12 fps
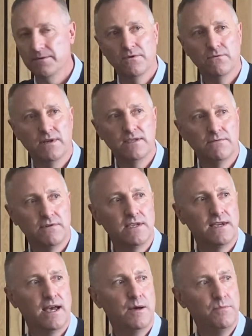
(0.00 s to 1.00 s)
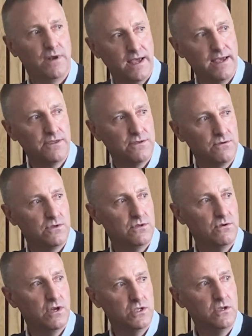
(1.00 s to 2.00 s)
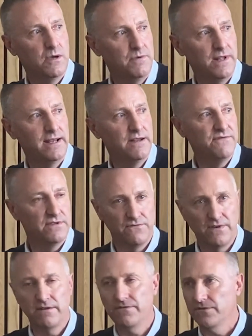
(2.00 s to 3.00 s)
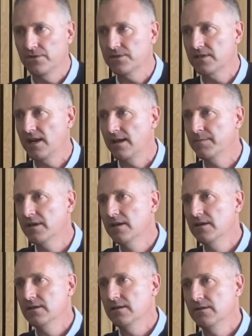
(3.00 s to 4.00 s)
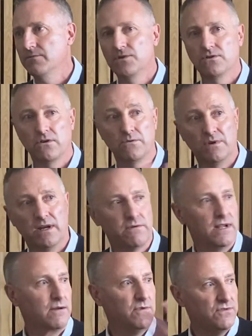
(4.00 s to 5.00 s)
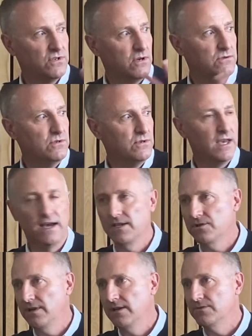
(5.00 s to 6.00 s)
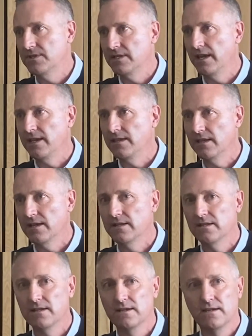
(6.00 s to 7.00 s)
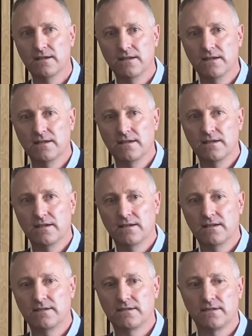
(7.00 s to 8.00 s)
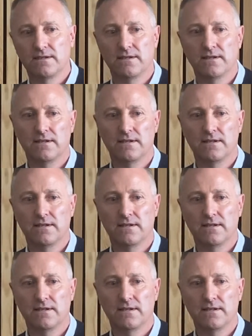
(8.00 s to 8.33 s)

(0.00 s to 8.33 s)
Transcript: But when you get a player through the door and a player in for the very first time, and we show him around like we've shown you guys around today, then it's